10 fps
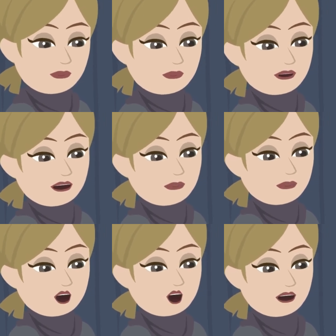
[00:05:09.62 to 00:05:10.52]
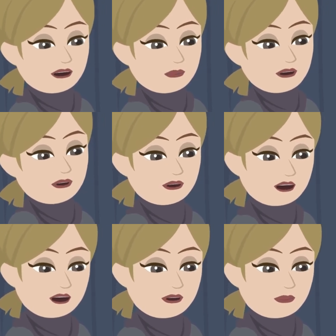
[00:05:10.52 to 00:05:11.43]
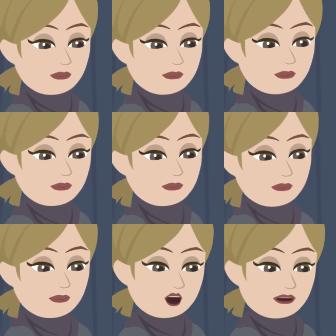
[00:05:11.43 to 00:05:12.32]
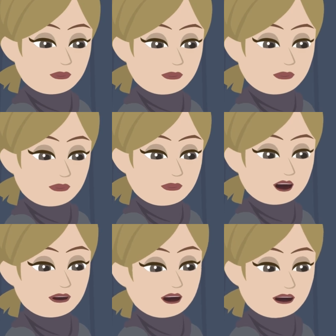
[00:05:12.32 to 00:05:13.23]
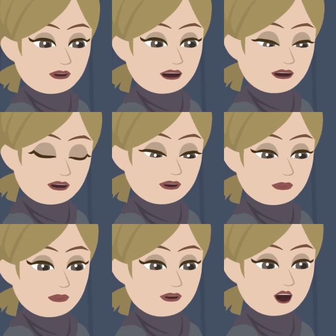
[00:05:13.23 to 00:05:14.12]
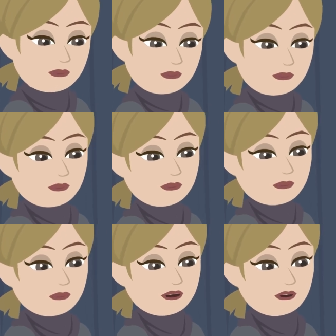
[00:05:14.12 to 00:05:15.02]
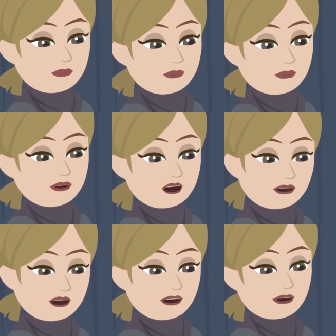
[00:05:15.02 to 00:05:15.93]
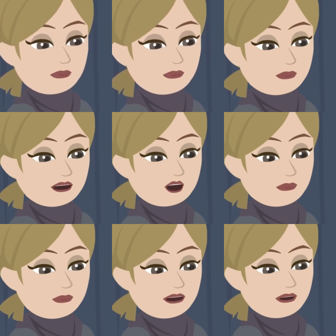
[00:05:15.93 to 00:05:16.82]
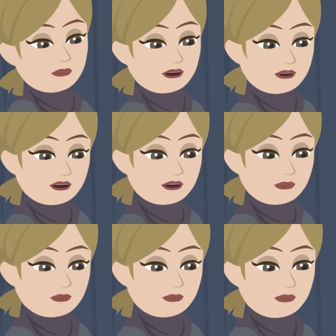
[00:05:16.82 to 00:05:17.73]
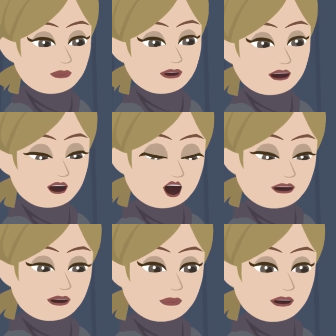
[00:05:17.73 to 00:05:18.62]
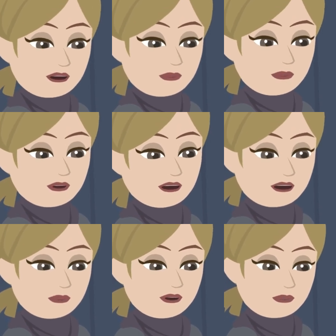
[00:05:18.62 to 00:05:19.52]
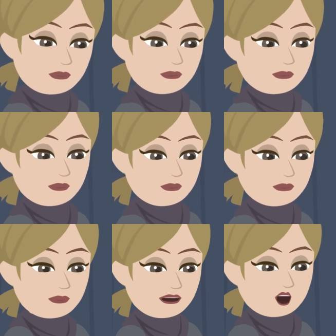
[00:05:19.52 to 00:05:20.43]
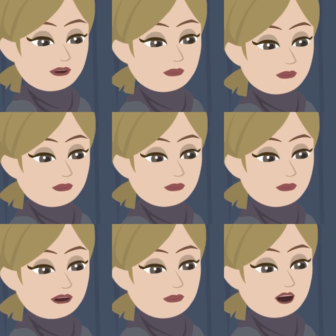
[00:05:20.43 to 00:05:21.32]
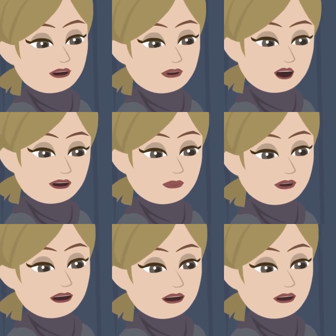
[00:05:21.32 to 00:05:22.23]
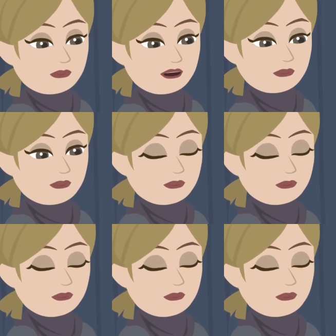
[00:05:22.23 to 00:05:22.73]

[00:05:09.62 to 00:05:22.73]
you emanate a vibration that gathers in this swirling, law of attraction-based, momentum-based vortex. And the source energy part of you